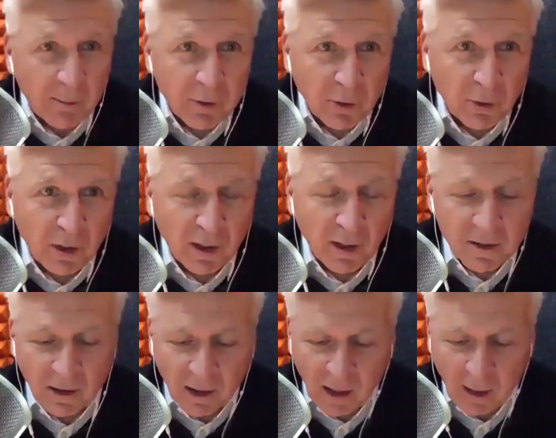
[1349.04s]
doing this
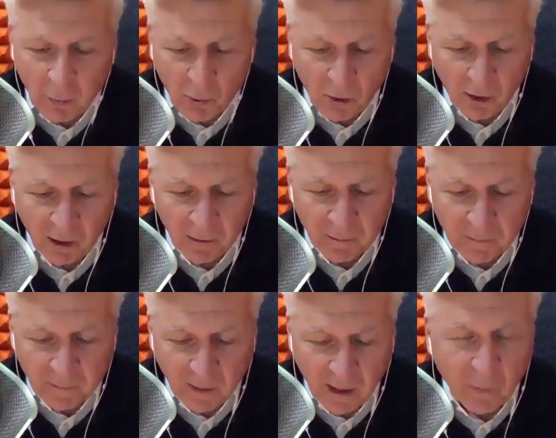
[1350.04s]
and kept working.
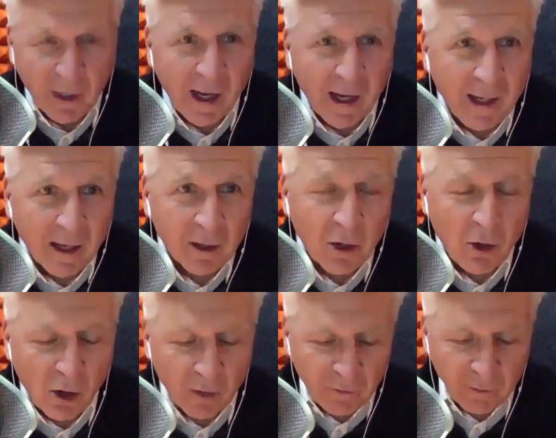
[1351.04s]
And when I got a
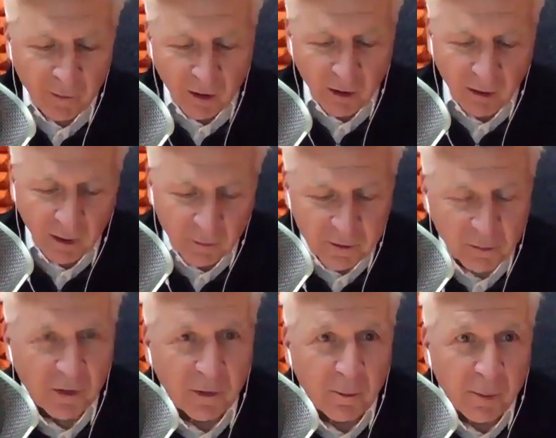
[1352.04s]
card from her, it was
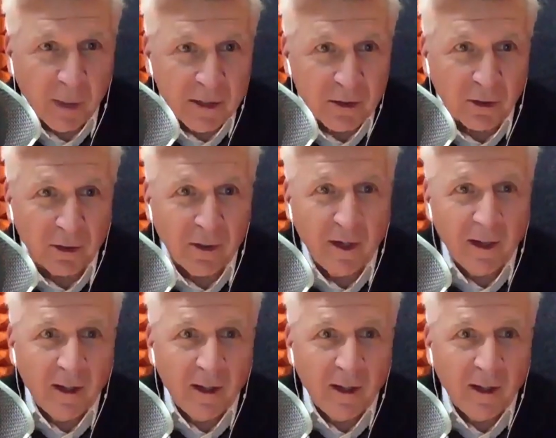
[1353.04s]
with a picture